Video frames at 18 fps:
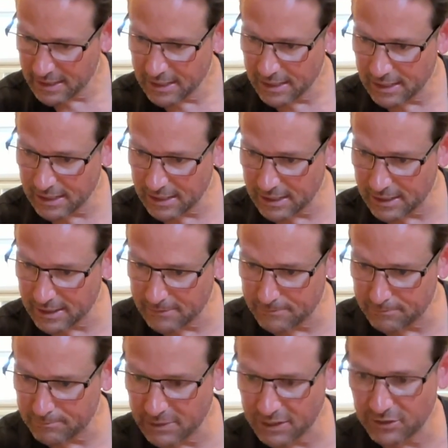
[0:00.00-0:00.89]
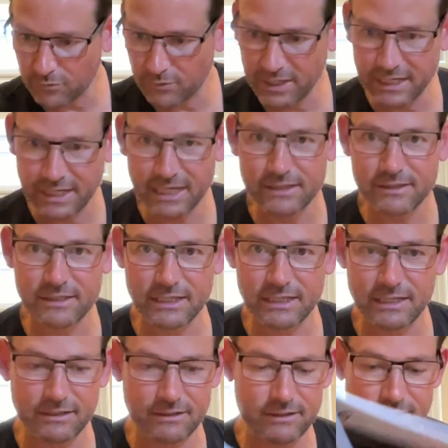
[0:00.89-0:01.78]
By the way,
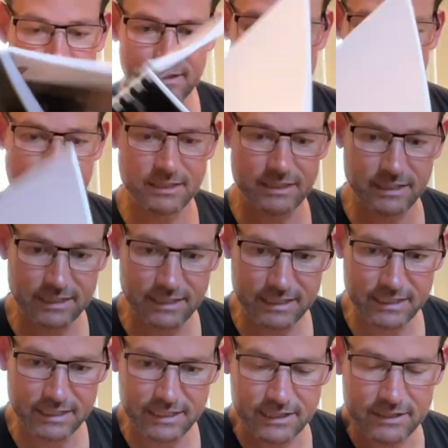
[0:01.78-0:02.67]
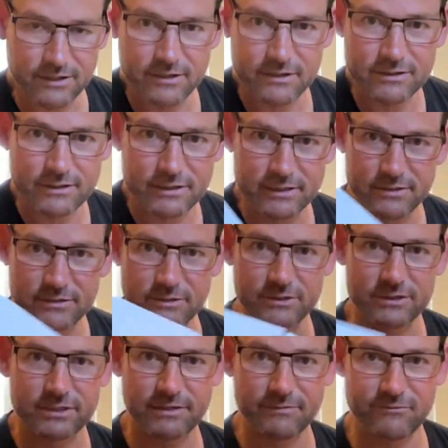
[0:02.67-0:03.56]
in here,
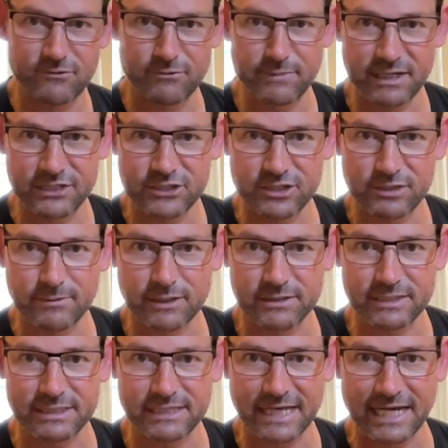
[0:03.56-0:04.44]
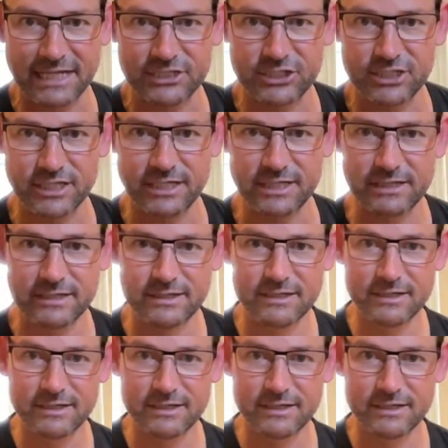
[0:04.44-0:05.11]
there's information about the tachi.